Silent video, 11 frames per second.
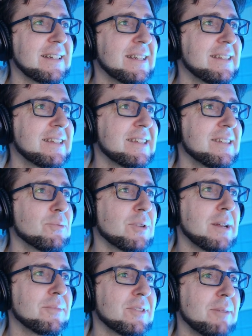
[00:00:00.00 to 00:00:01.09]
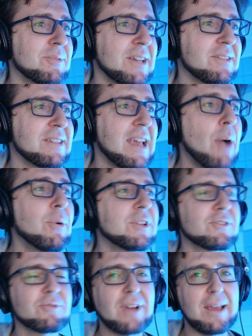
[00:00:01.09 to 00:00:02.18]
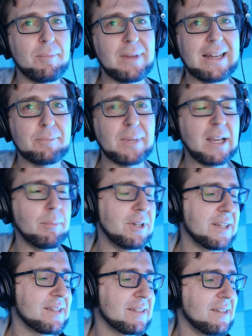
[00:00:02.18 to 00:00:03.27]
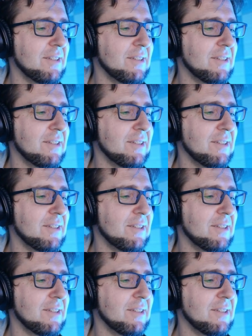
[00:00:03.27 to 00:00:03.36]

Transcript: This is what I'm trying to say. I want you to try bigger bullets